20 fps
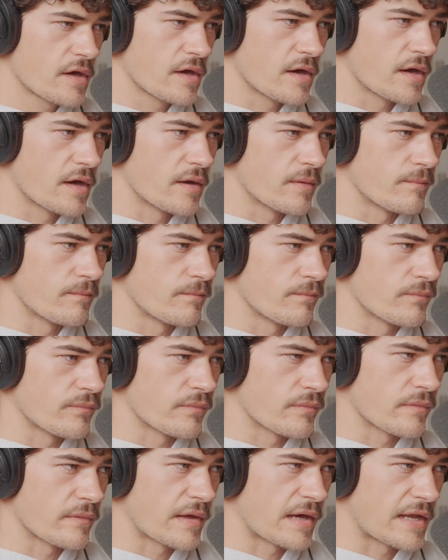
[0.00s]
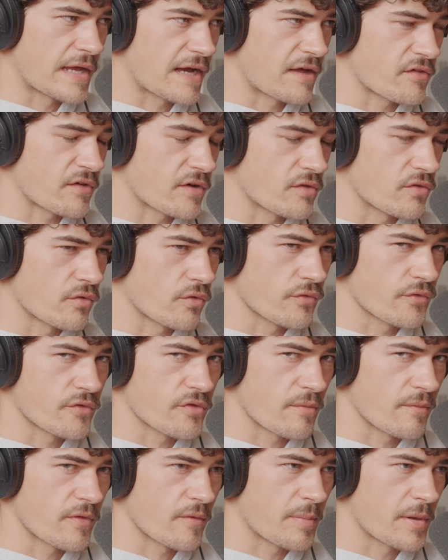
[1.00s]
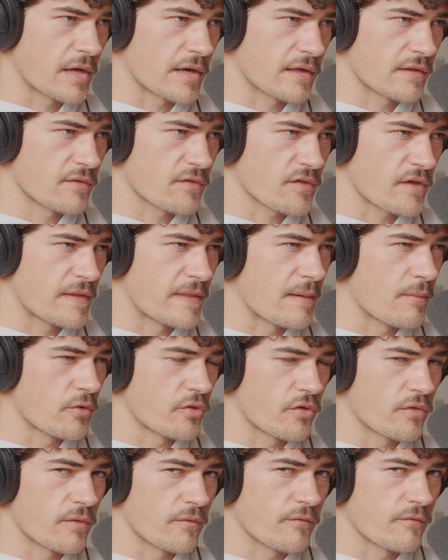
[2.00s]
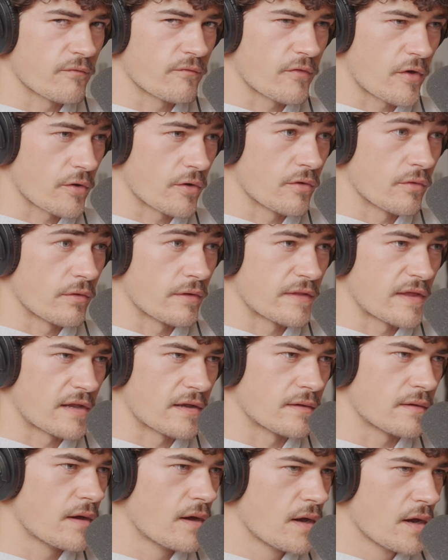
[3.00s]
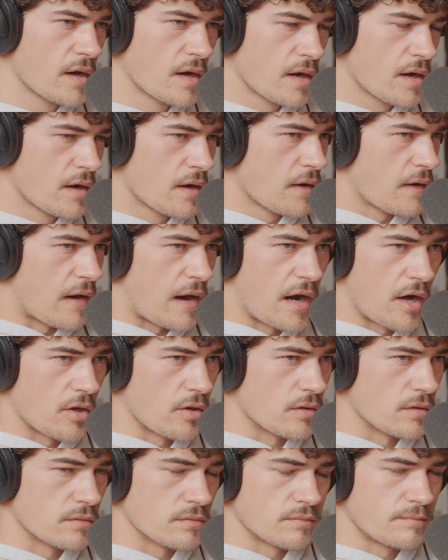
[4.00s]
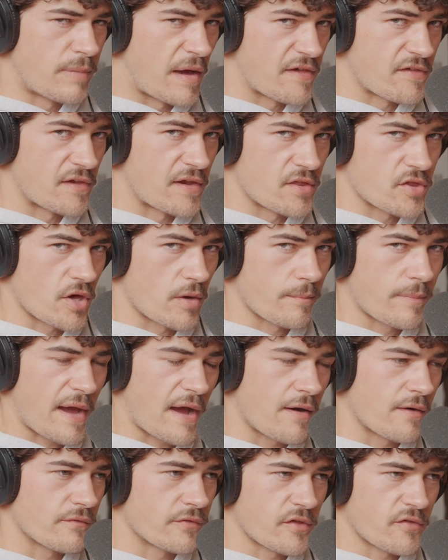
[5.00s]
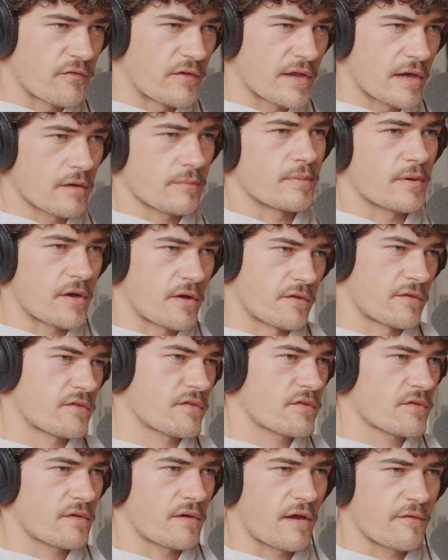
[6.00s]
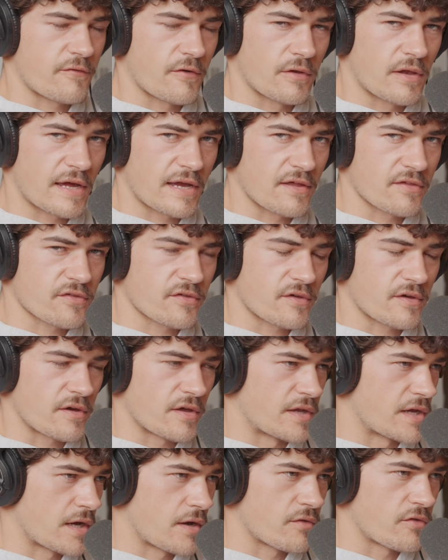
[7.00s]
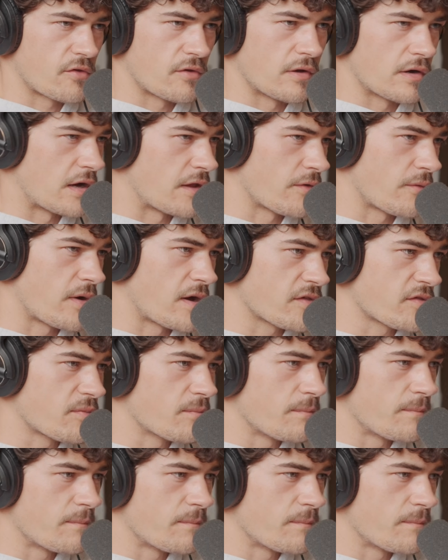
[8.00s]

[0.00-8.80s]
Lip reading: And I guess I can talk through some of the plugins. And then we'll do the vocal, and then I'll basically jump out of this video because I feel like it's going to go too long otherwise.